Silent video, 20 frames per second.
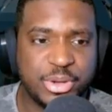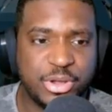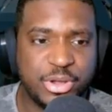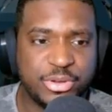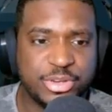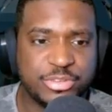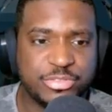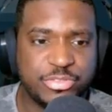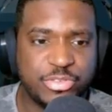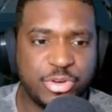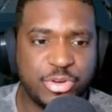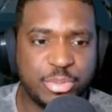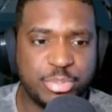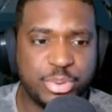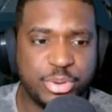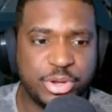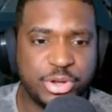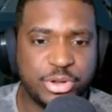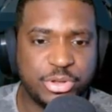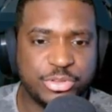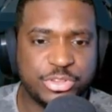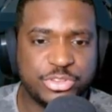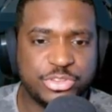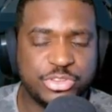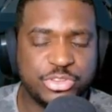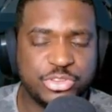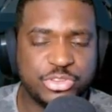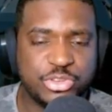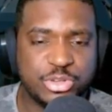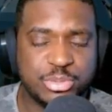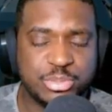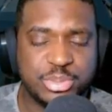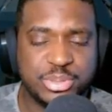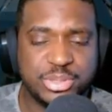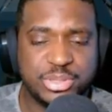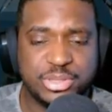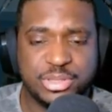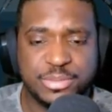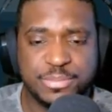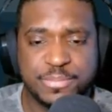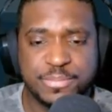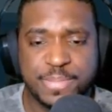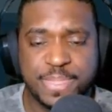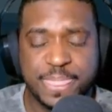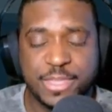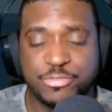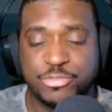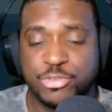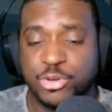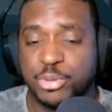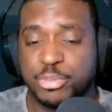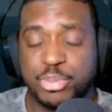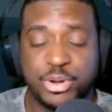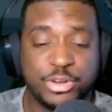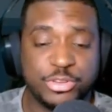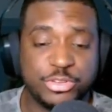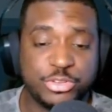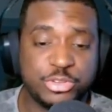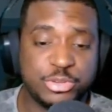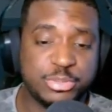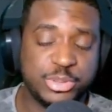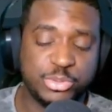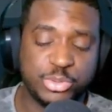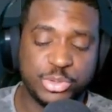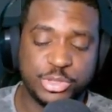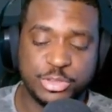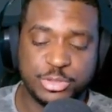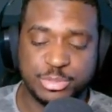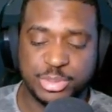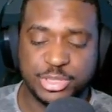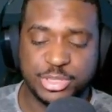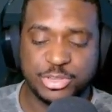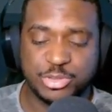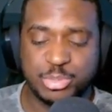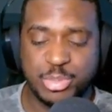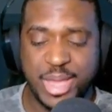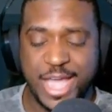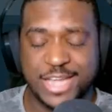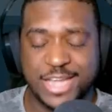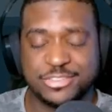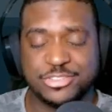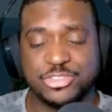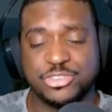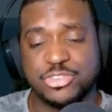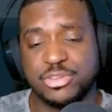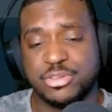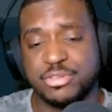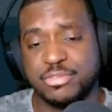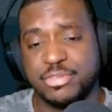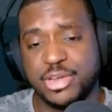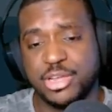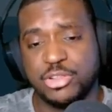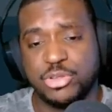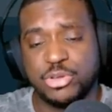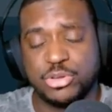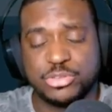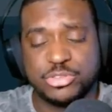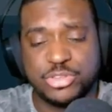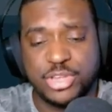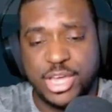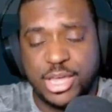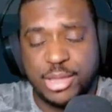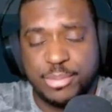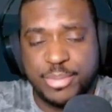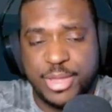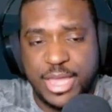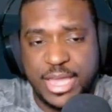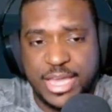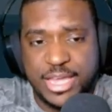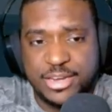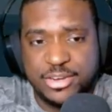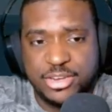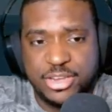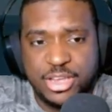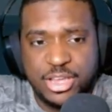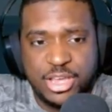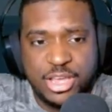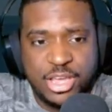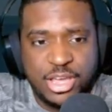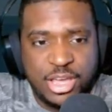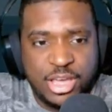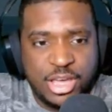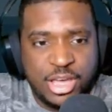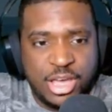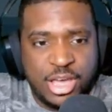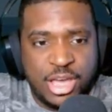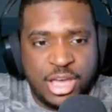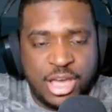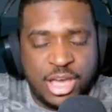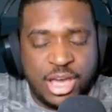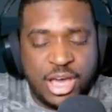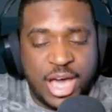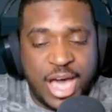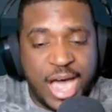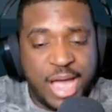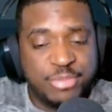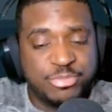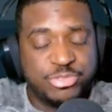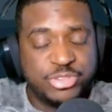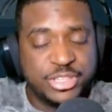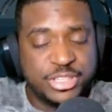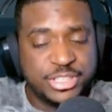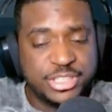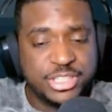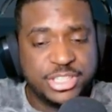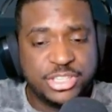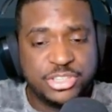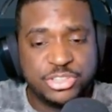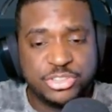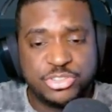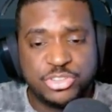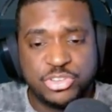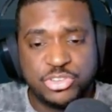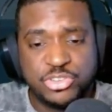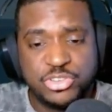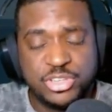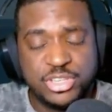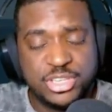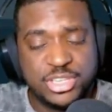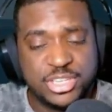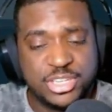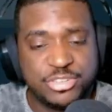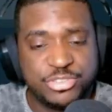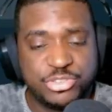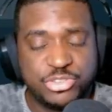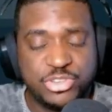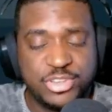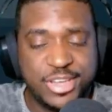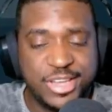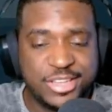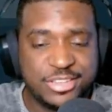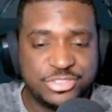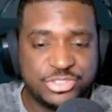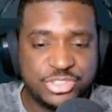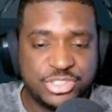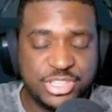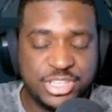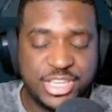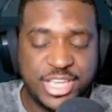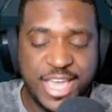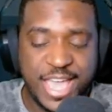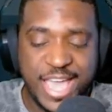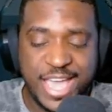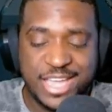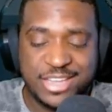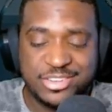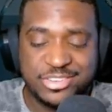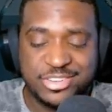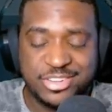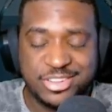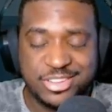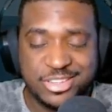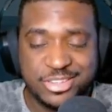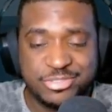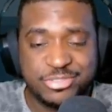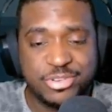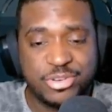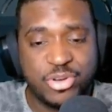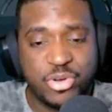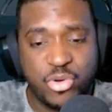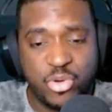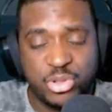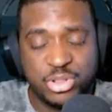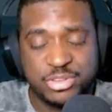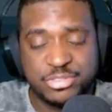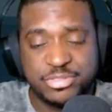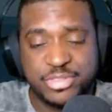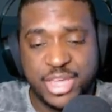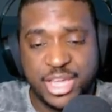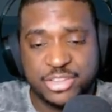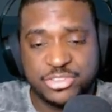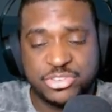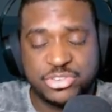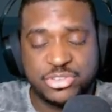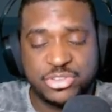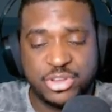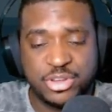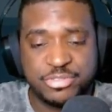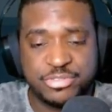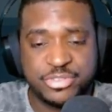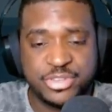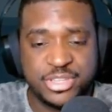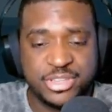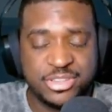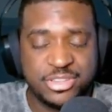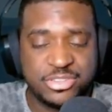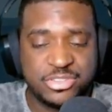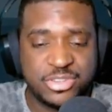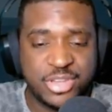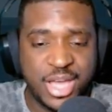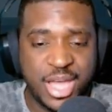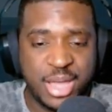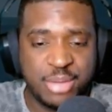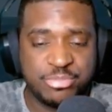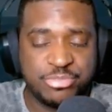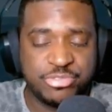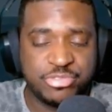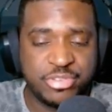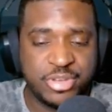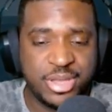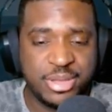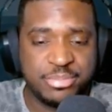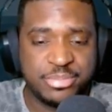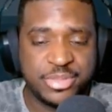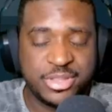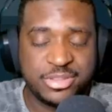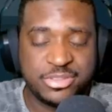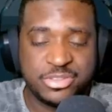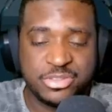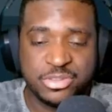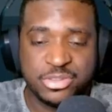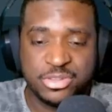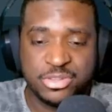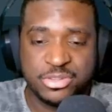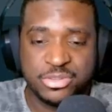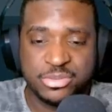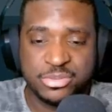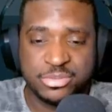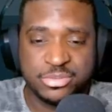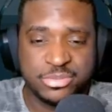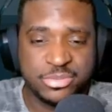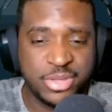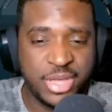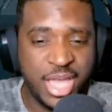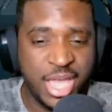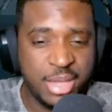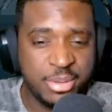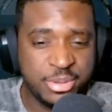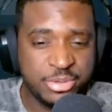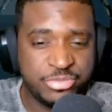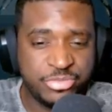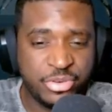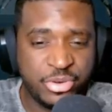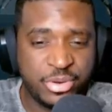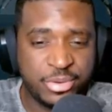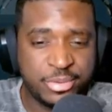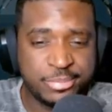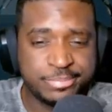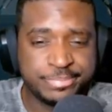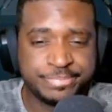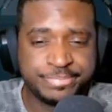out in 4.0. This is going to be 4.0 is going to be one of the biggest patches in a very long time, and I'm really eager to see if CIG can deliver all of that stuff in the time frame that they're aiming for.